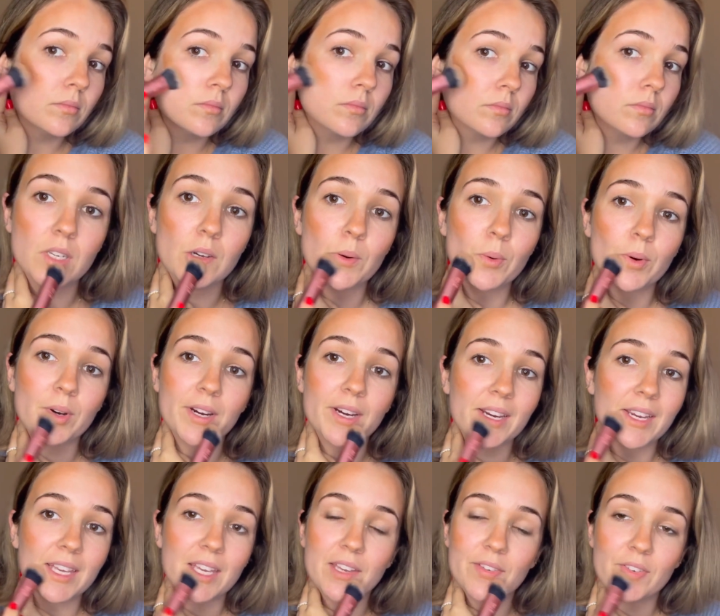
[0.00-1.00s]
Don't
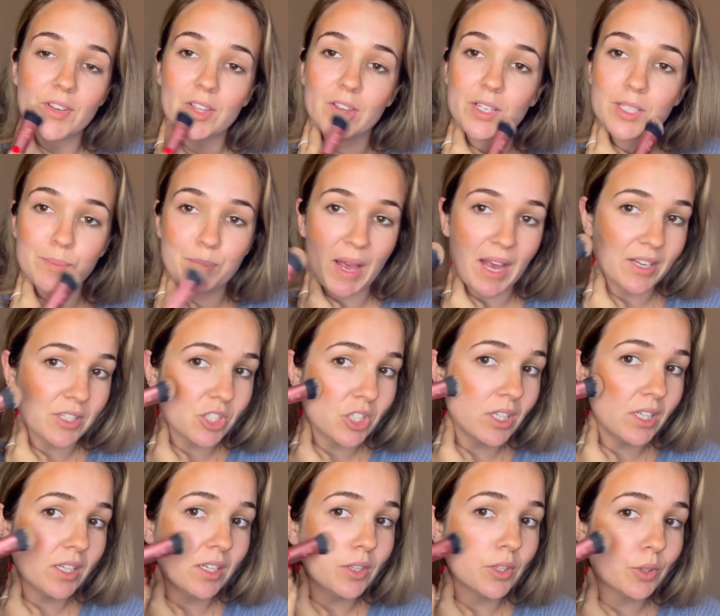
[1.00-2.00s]
worry if it looks
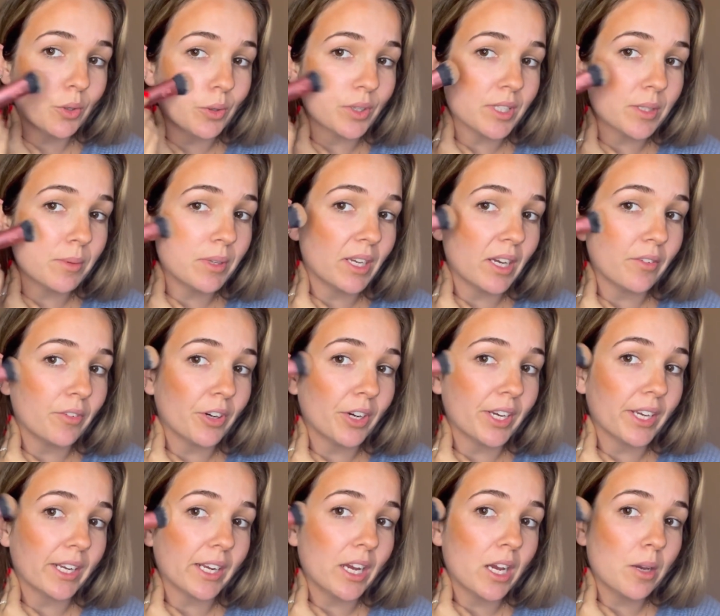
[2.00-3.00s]
patchy, you're going to be
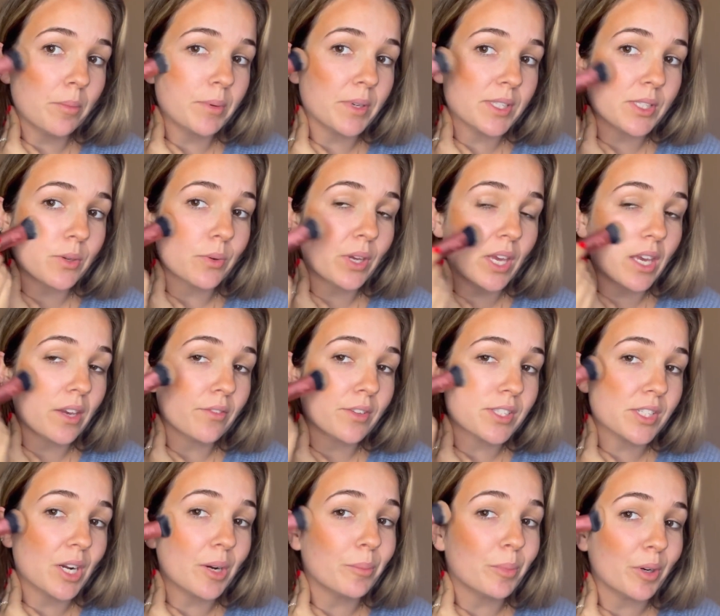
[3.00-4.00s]
covering it up. It's okay if
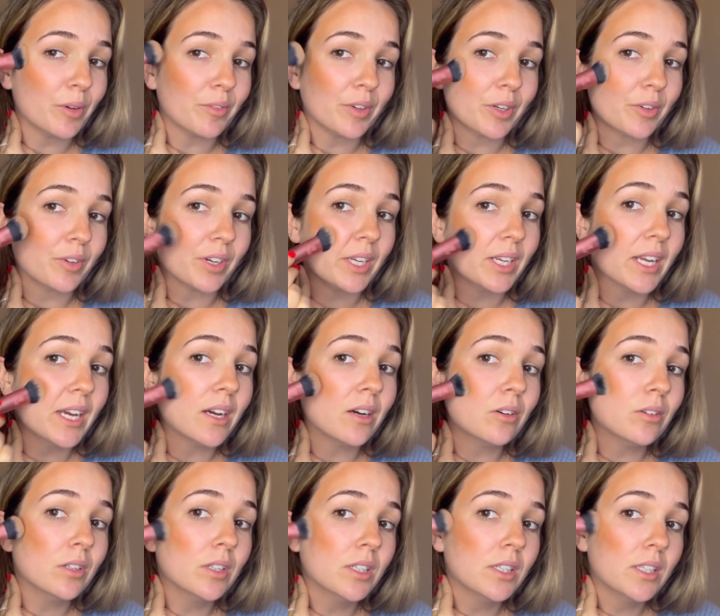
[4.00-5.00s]
it's not perfect right
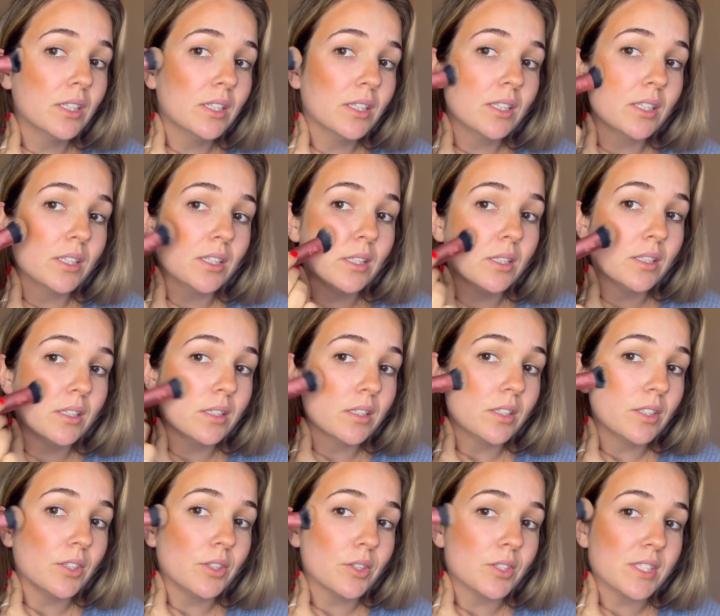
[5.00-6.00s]
now.
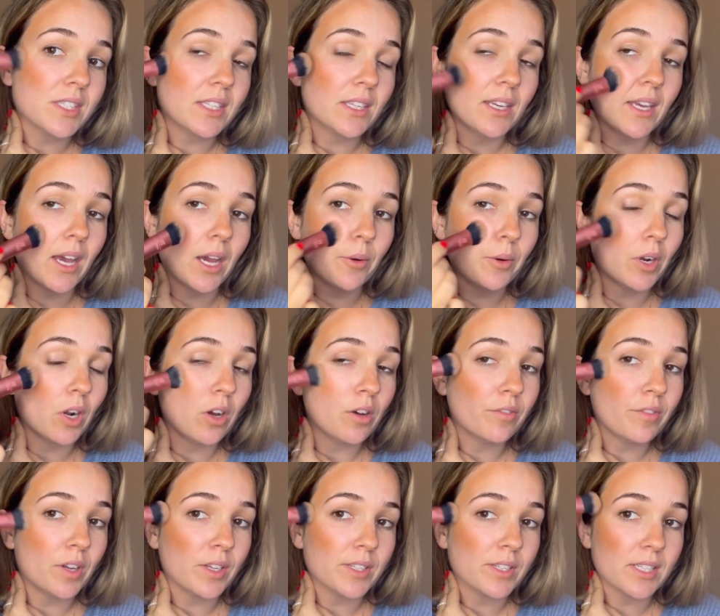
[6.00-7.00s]
You'll see how it all
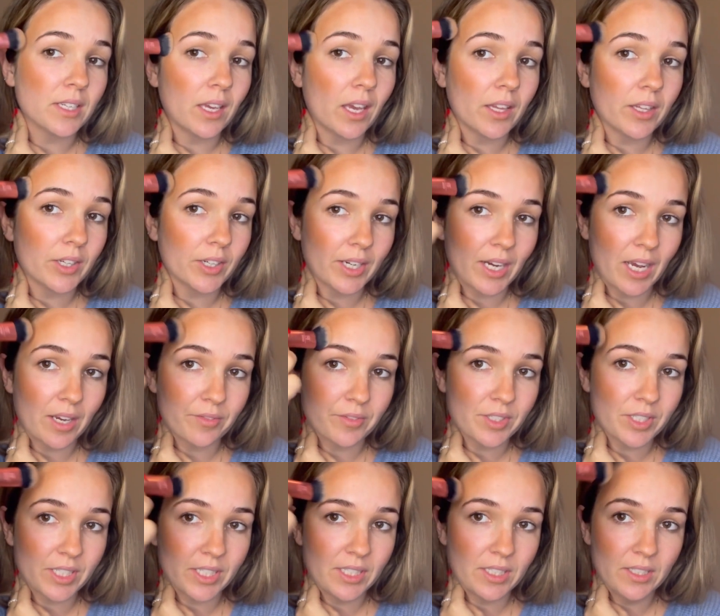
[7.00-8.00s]
falls together
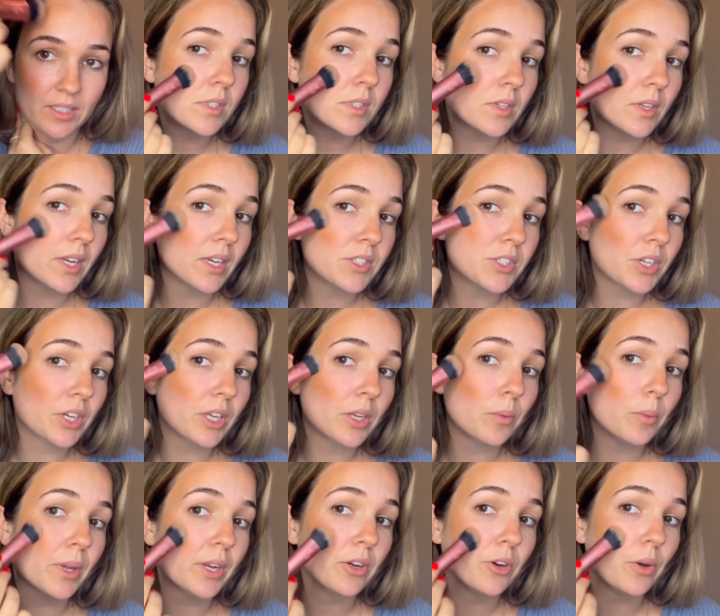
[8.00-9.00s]
after. next you're gonna
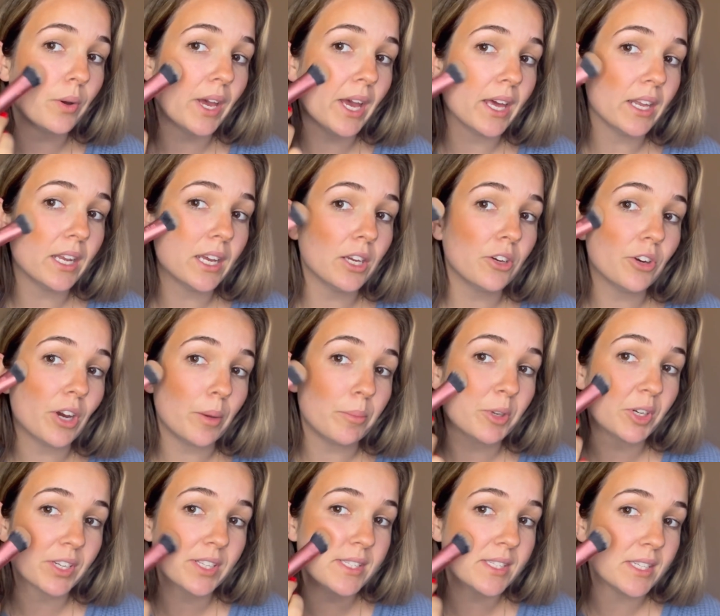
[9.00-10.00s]
wanna go ahead and grab
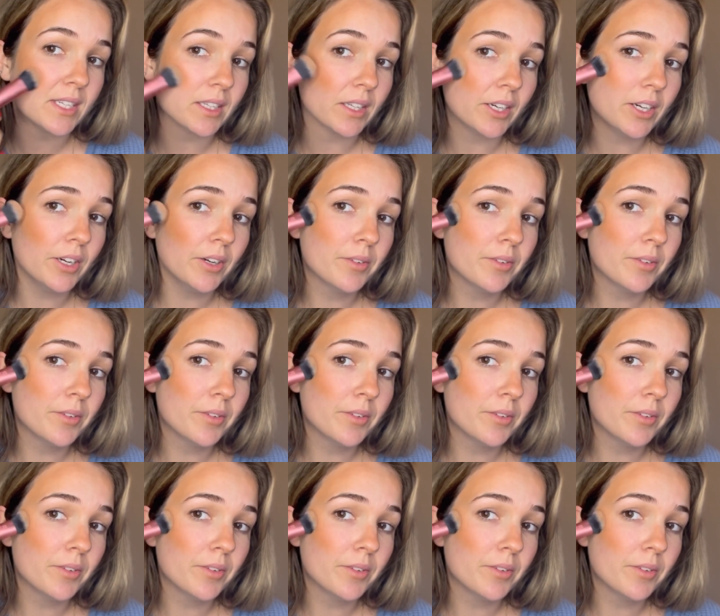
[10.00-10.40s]
your concealer.